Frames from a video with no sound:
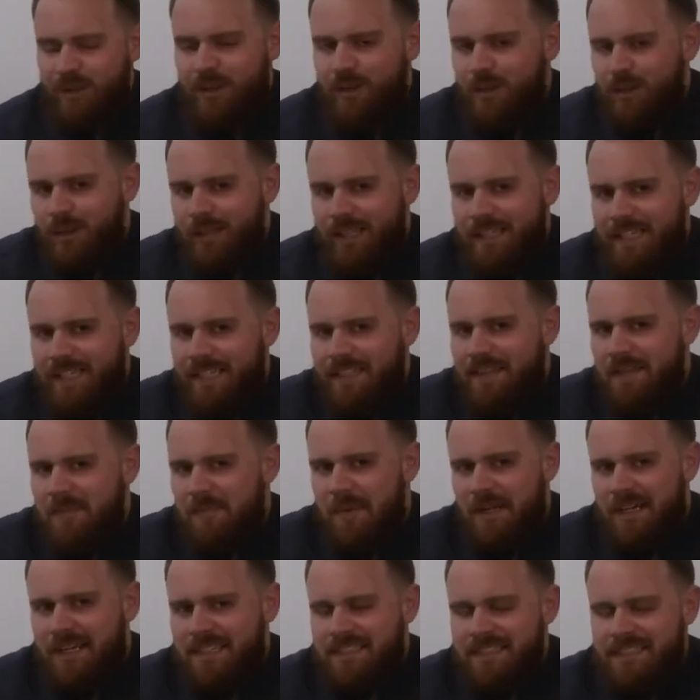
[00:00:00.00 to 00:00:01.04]
Looking at the
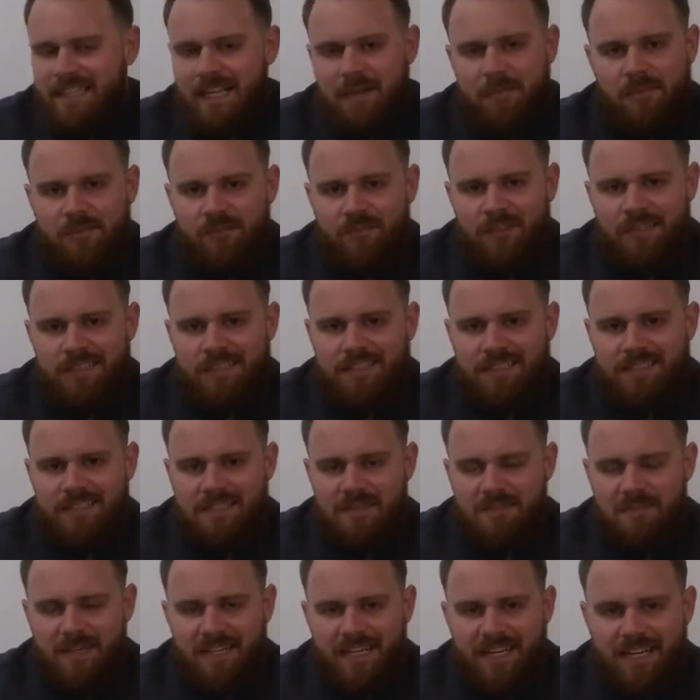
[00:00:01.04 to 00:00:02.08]
box, I'm afraid that this
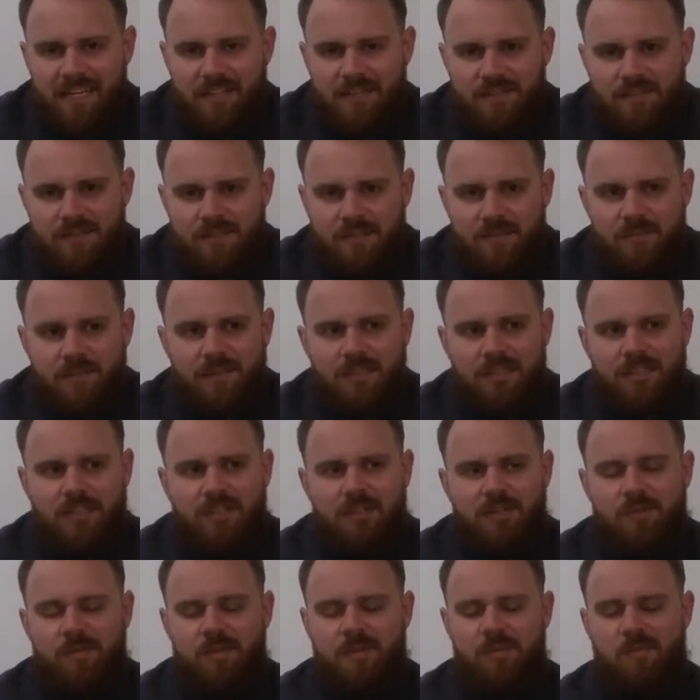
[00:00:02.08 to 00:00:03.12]
might actually be a
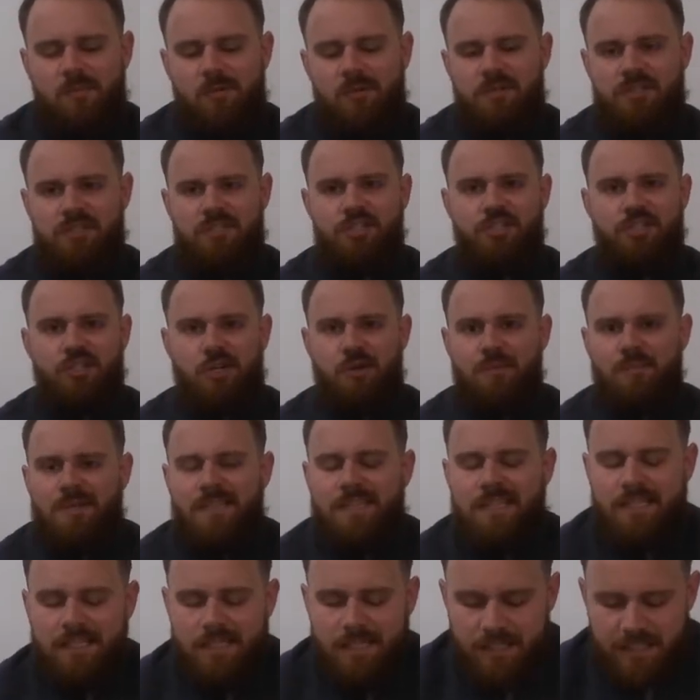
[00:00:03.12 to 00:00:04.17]
little bit more
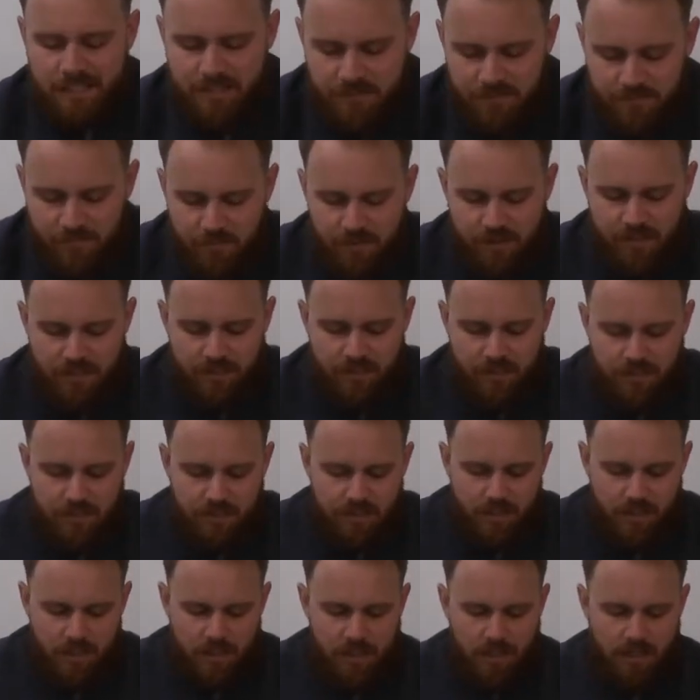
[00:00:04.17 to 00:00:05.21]
German than it is French,
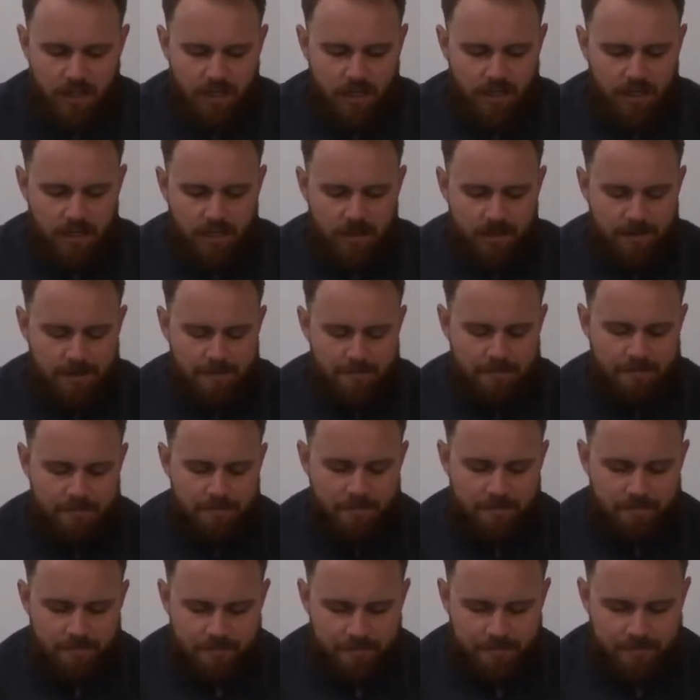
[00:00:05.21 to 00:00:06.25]
um,
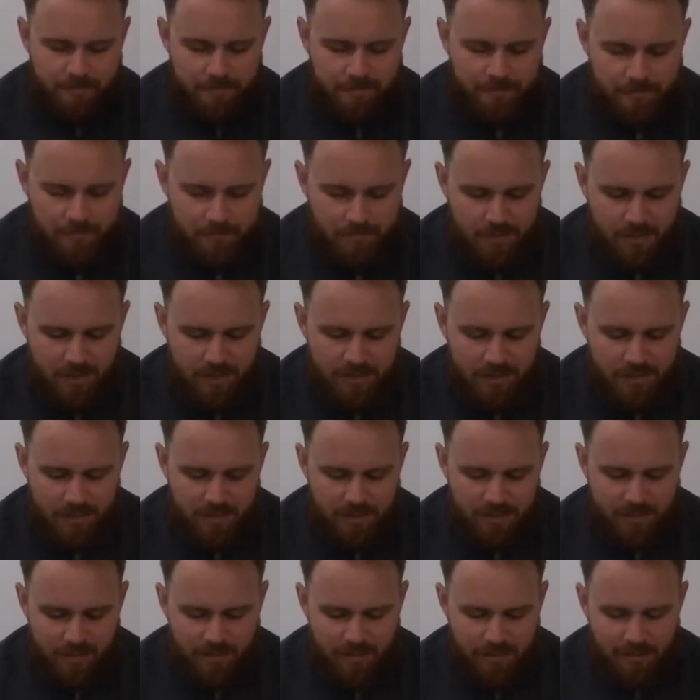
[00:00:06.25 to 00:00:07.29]
but
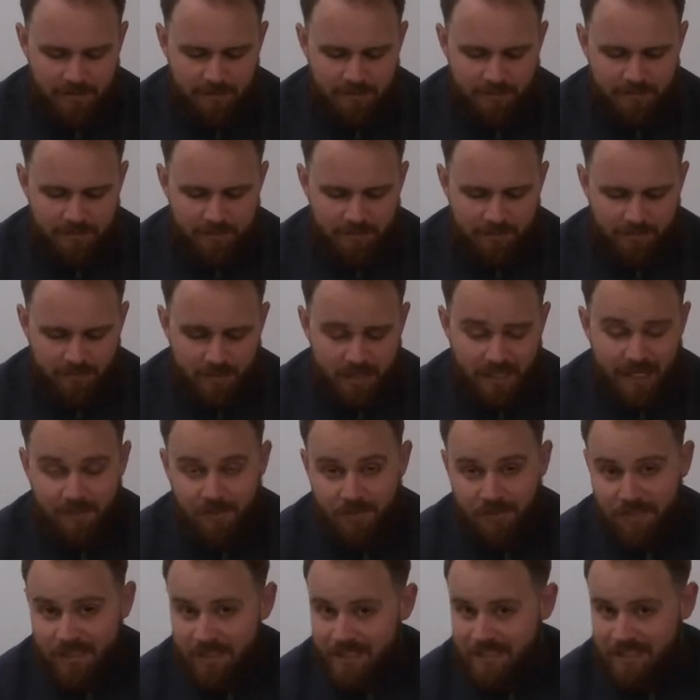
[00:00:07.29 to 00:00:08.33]
I'm
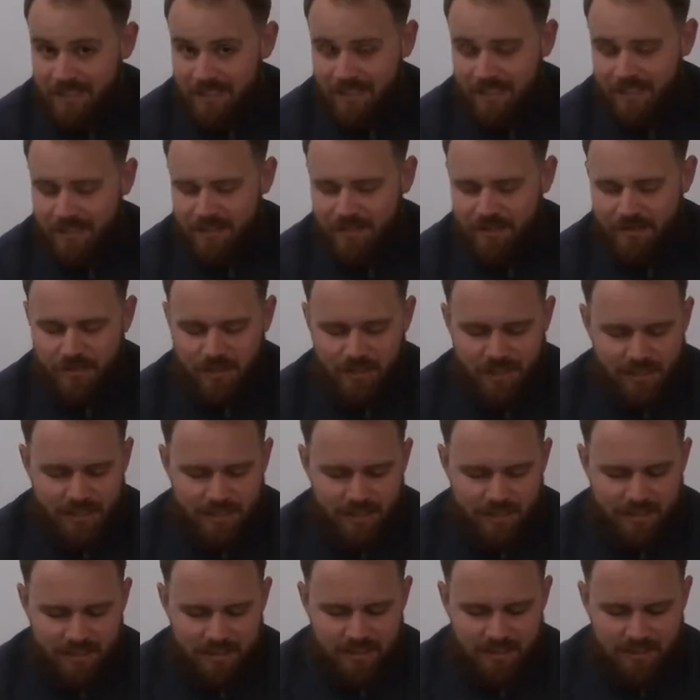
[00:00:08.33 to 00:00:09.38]
really excited to try
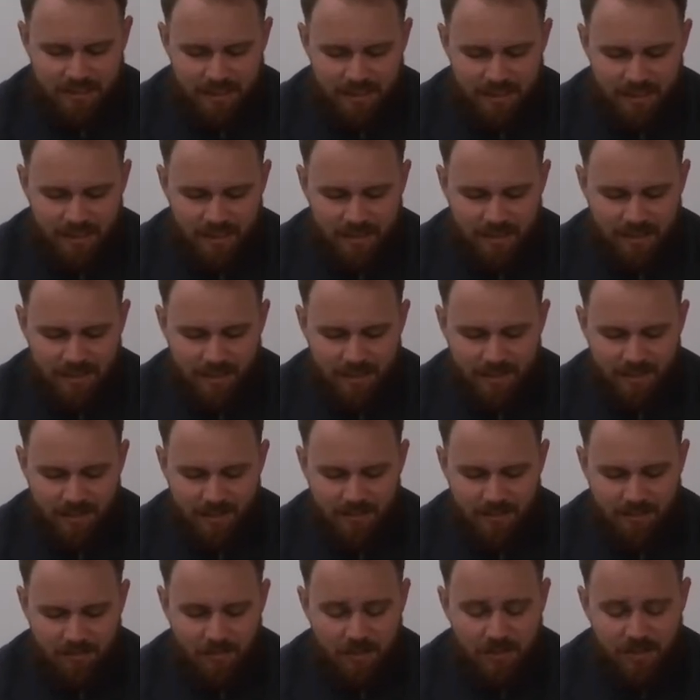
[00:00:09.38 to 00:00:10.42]
this.
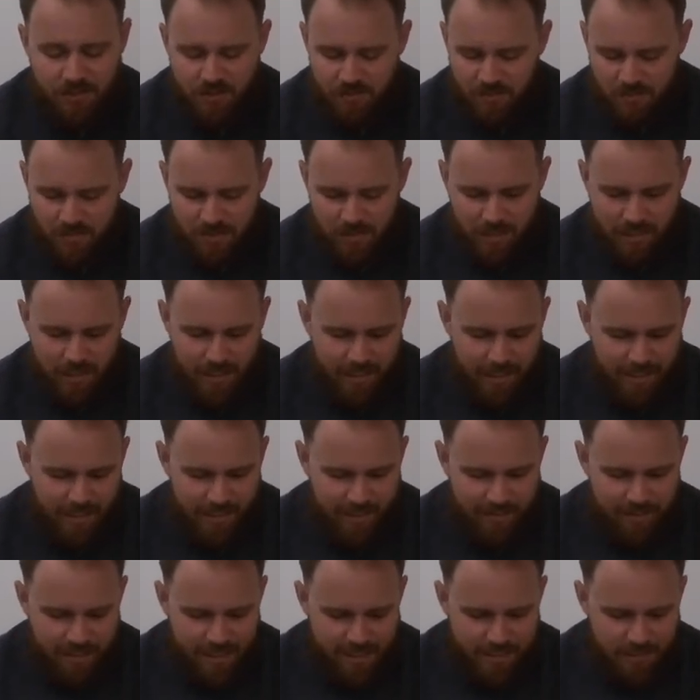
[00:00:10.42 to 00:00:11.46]
The mushroom one that I
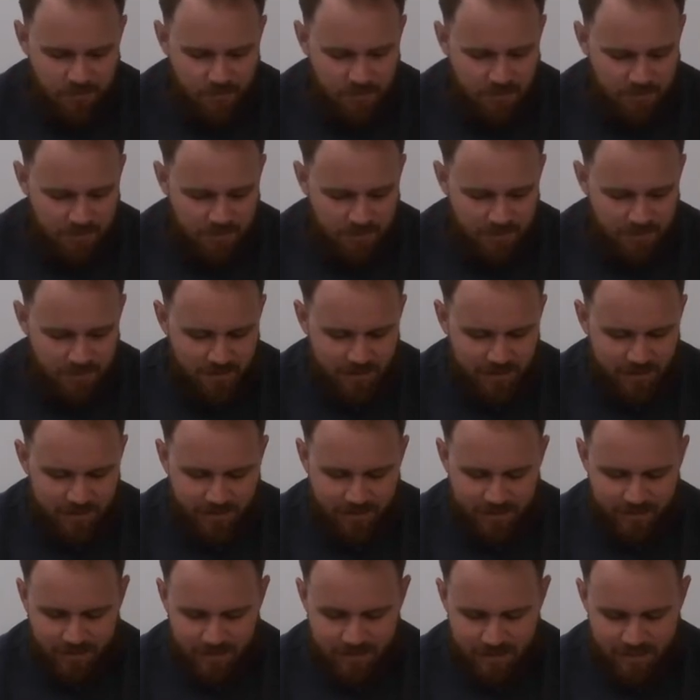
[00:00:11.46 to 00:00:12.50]
had last week was really
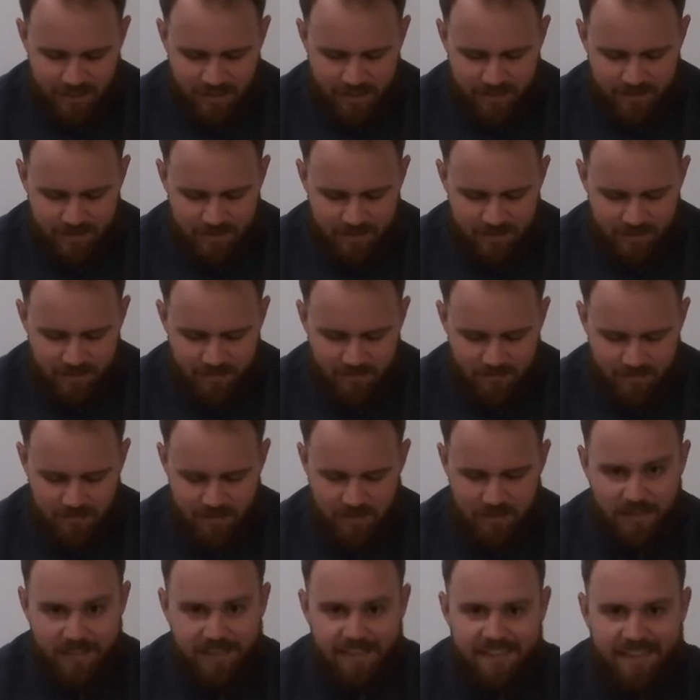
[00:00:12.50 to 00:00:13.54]
good, and so
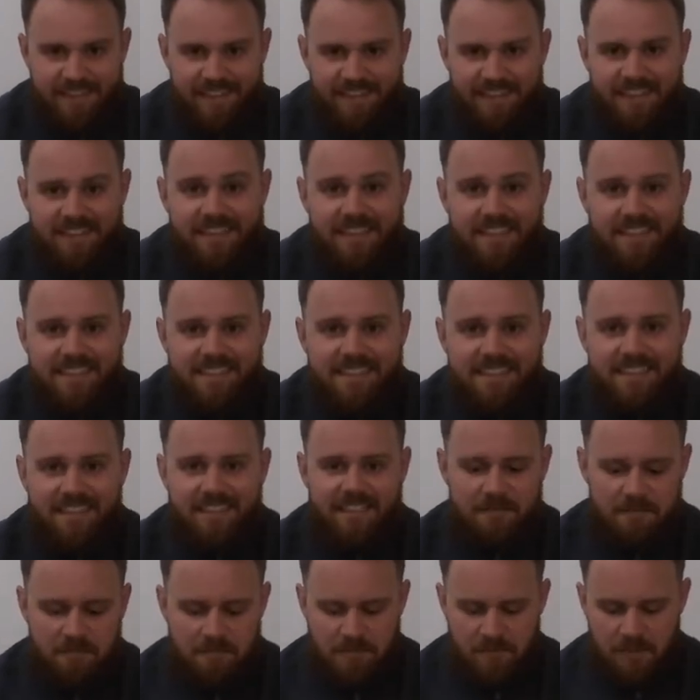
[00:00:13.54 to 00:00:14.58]
let's dig in.
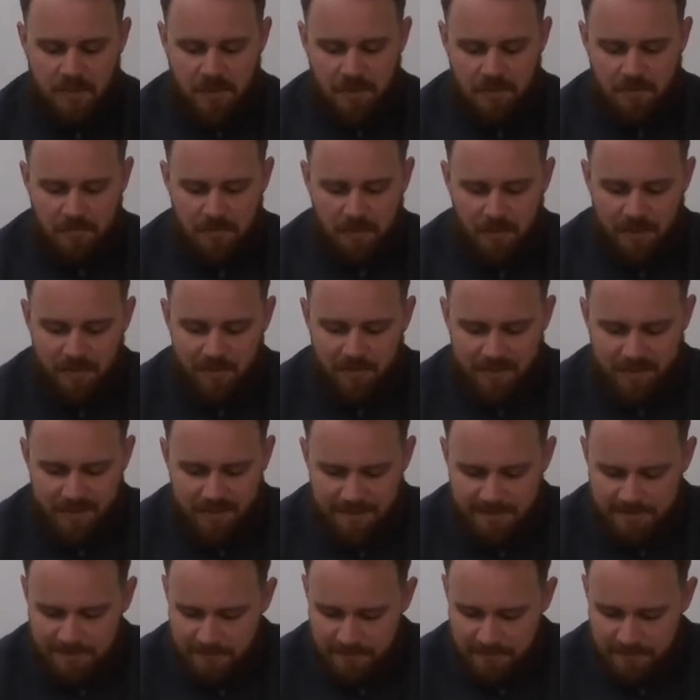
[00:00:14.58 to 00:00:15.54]
Bon appetit!